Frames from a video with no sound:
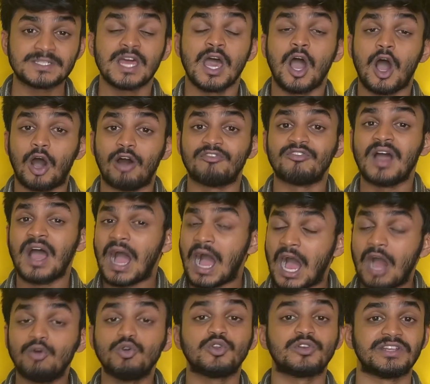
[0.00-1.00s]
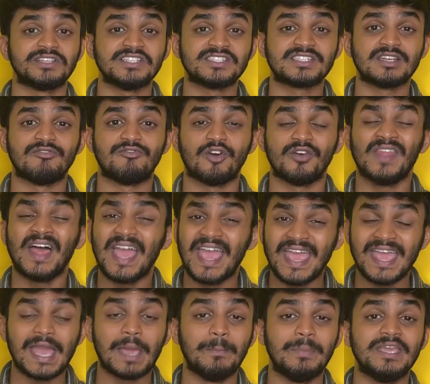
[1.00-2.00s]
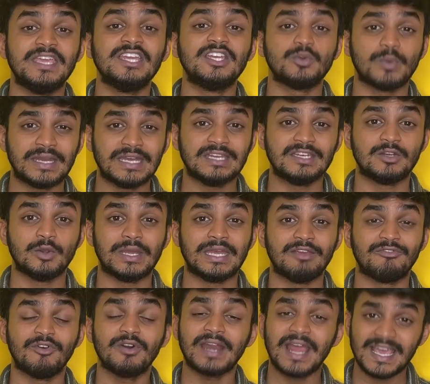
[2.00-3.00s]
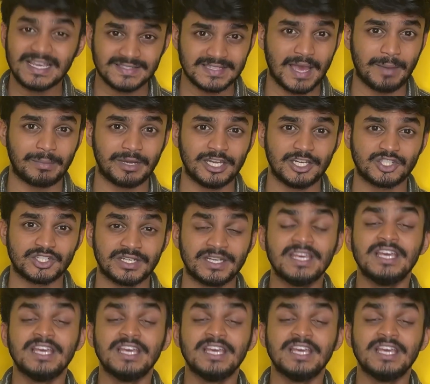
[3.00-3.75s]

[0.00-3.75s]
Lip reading: of how to register for the AIBE 2024 examination.